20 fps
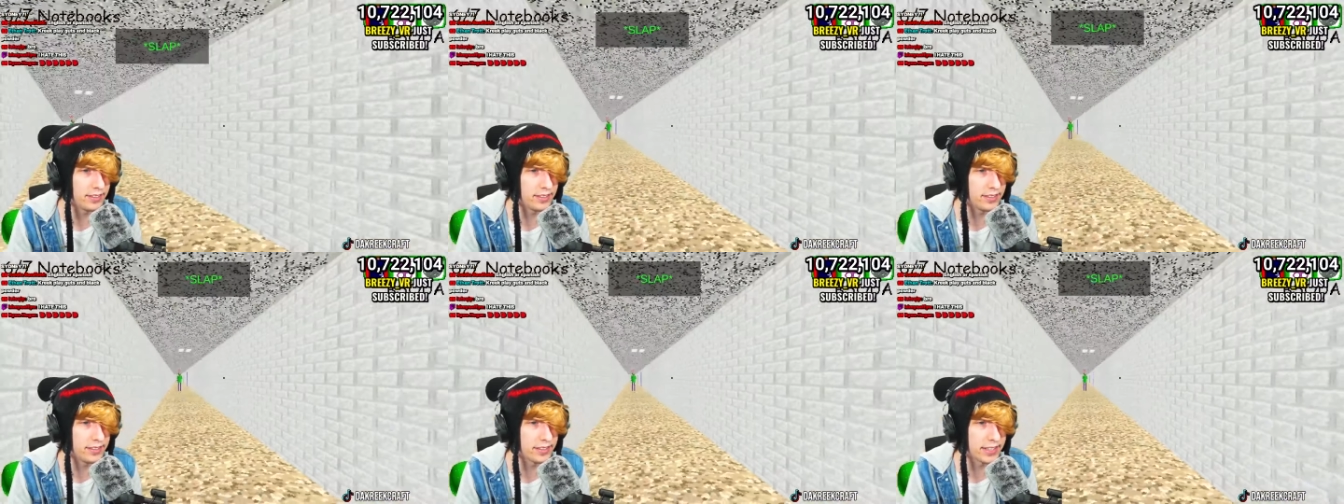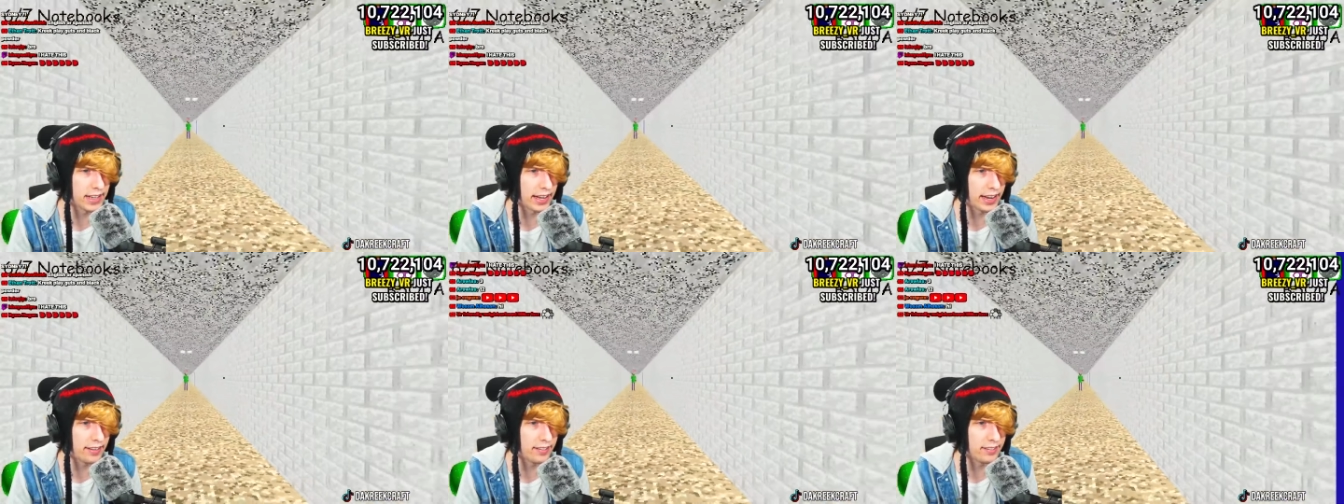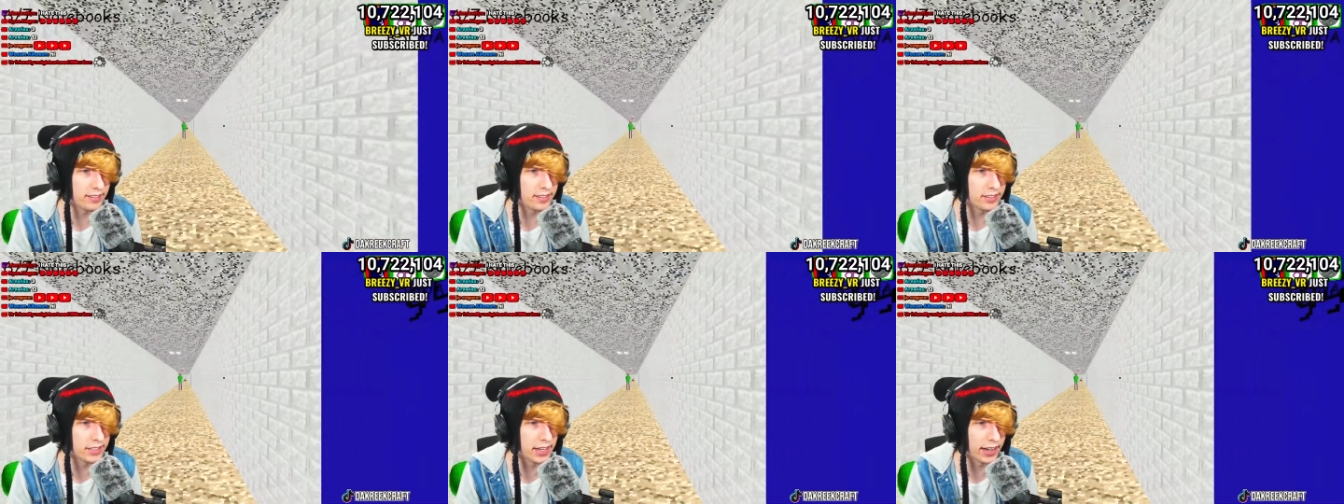Check it out.
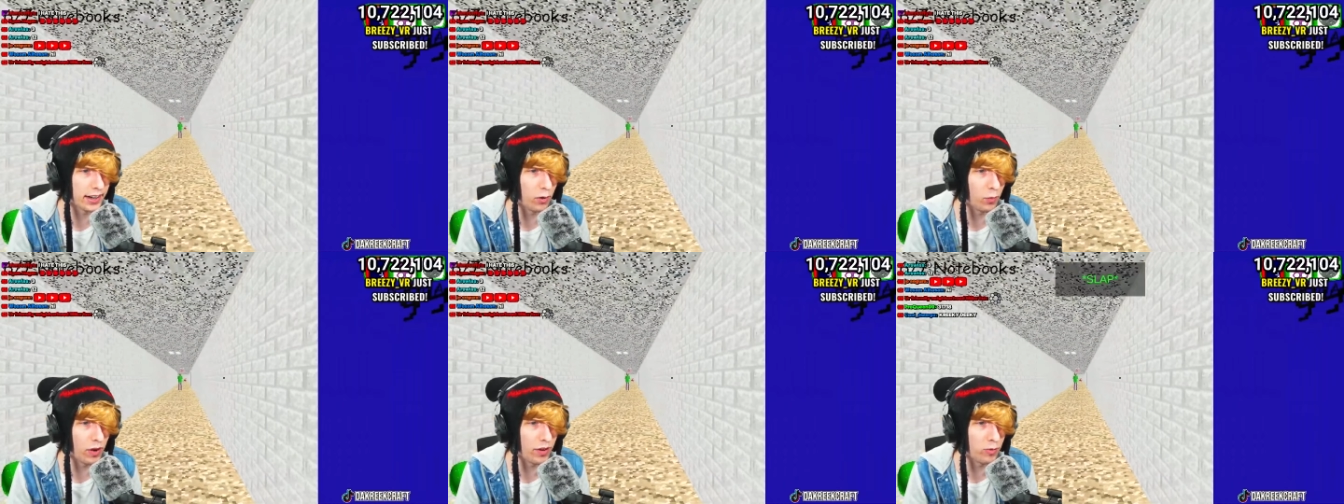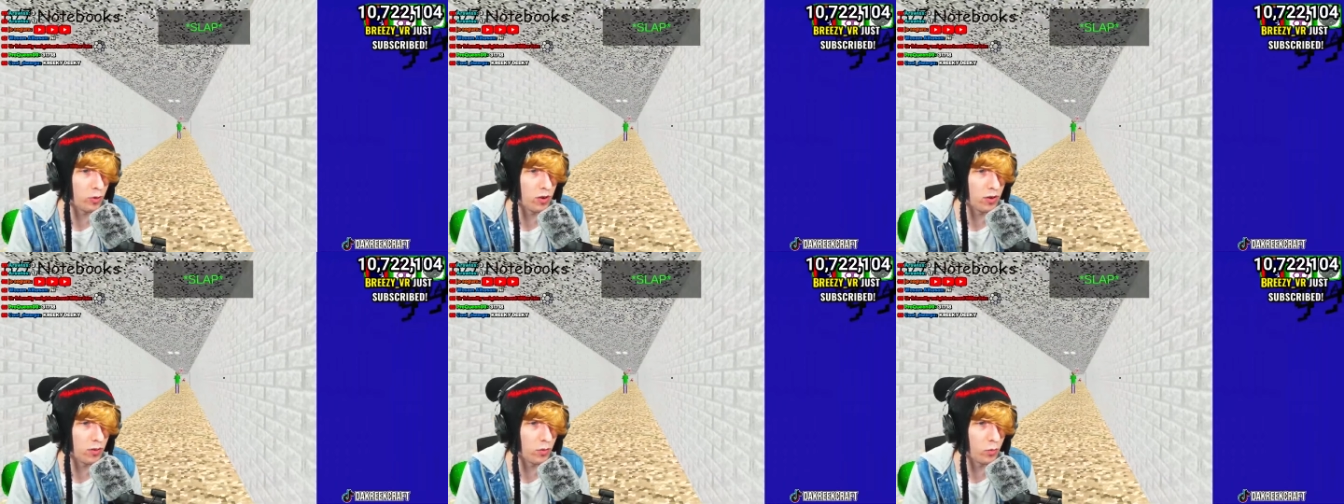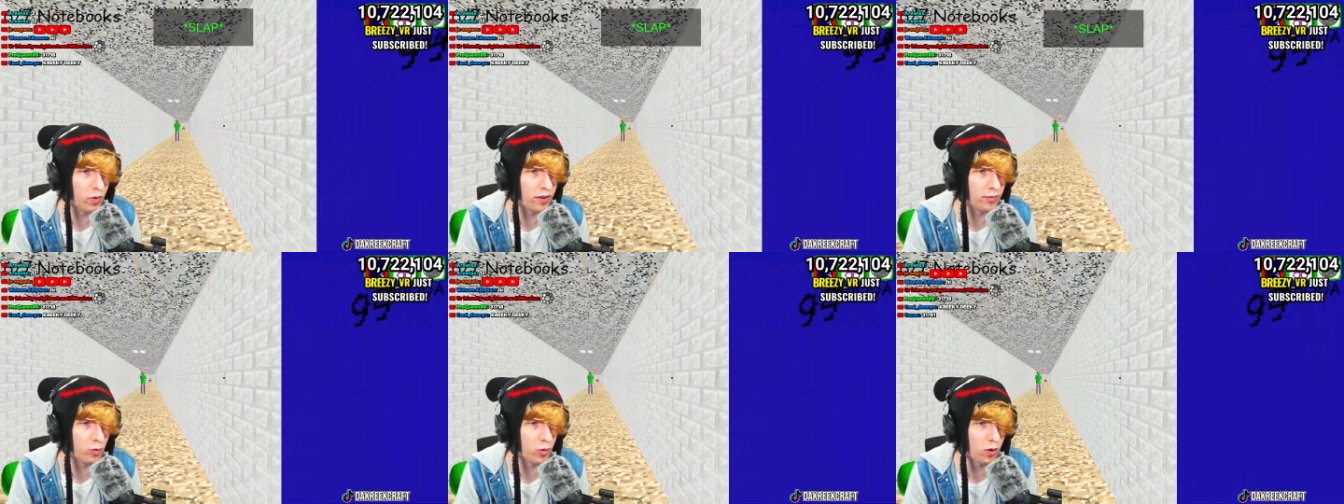Check it out. Wait for it.
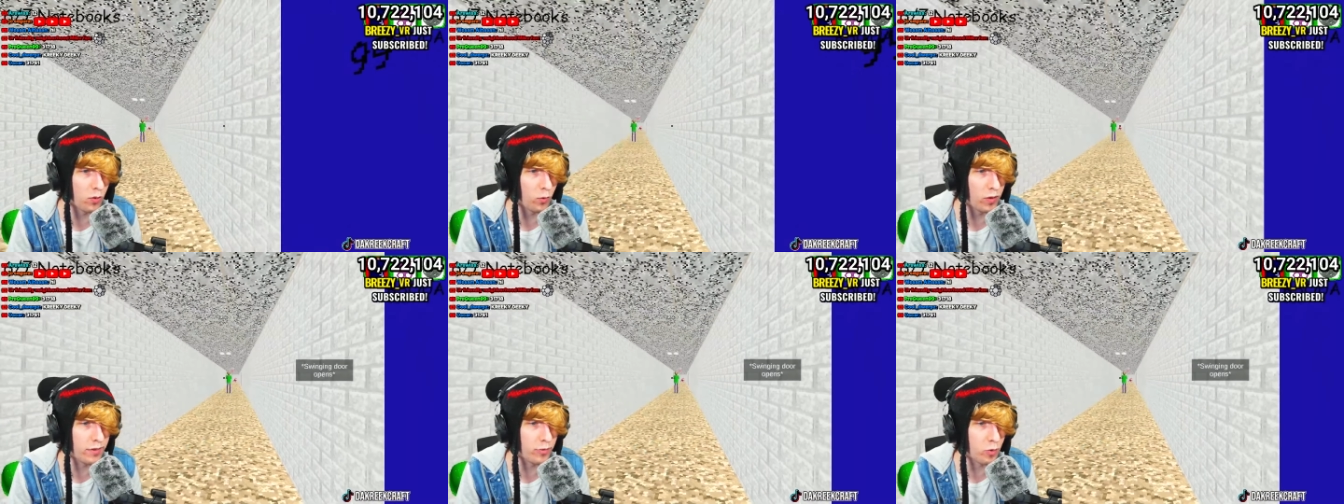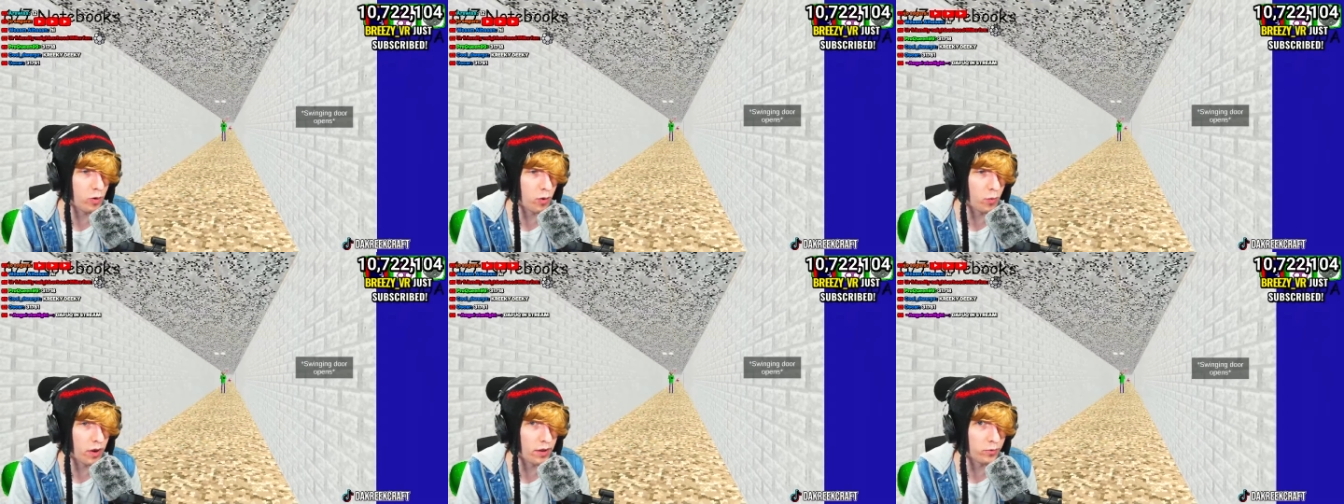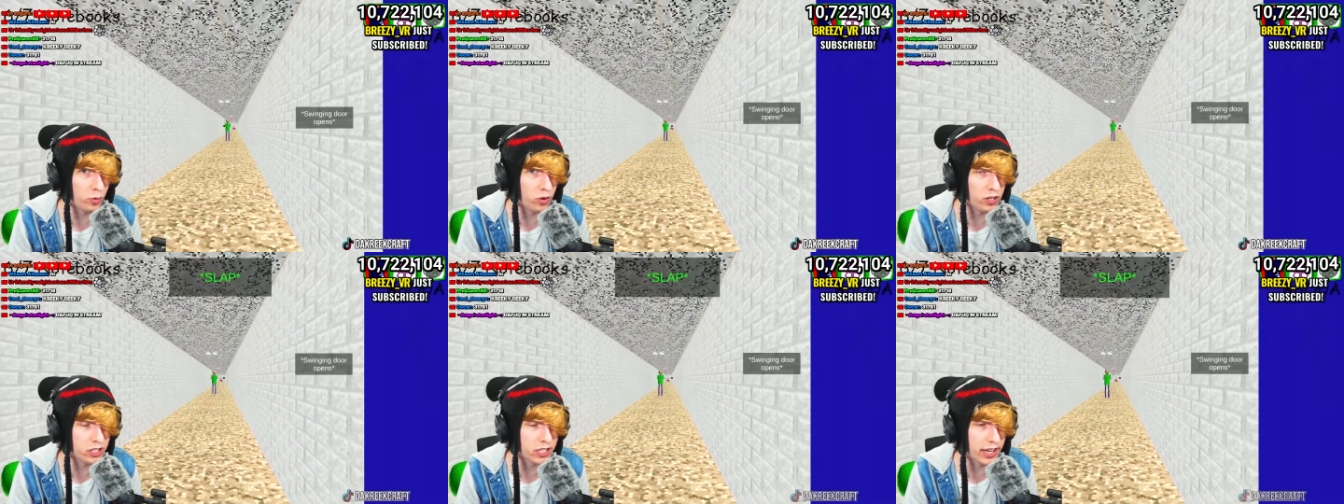Wait for it. Wait for it. Wait
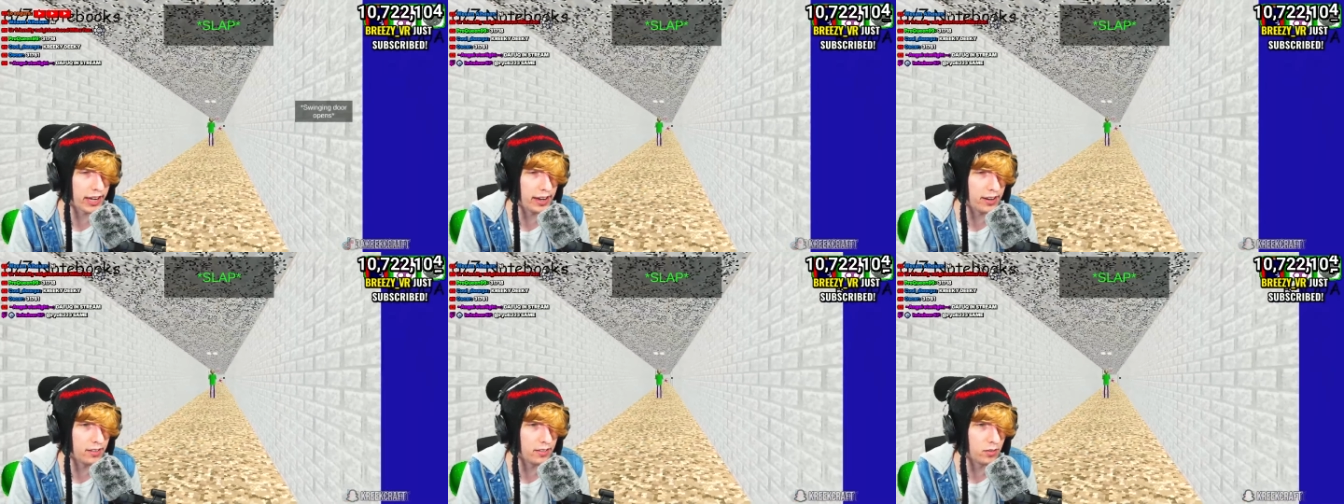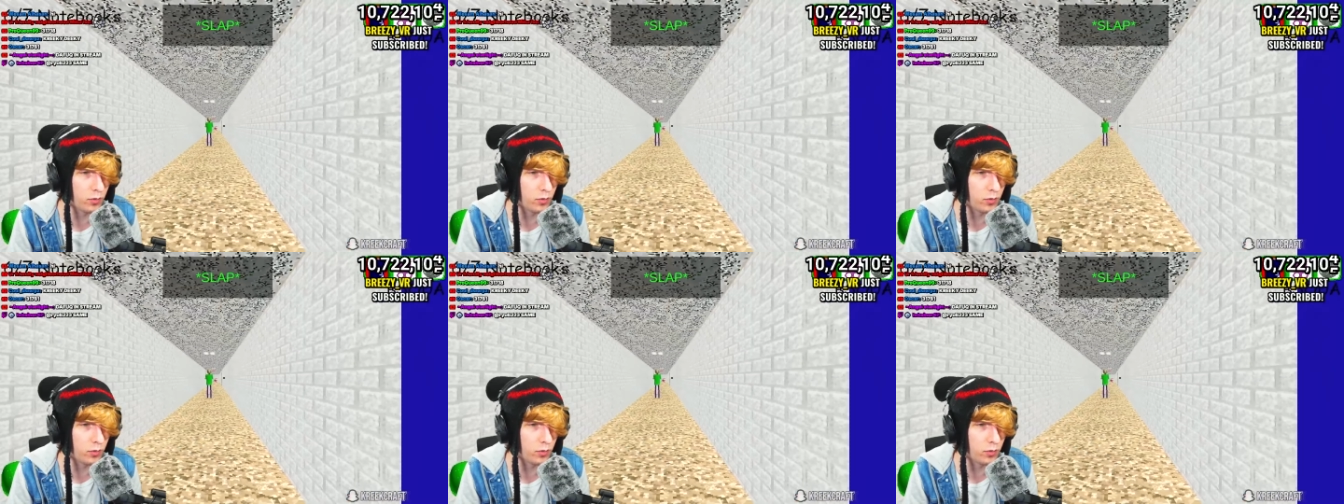for it. Check it out.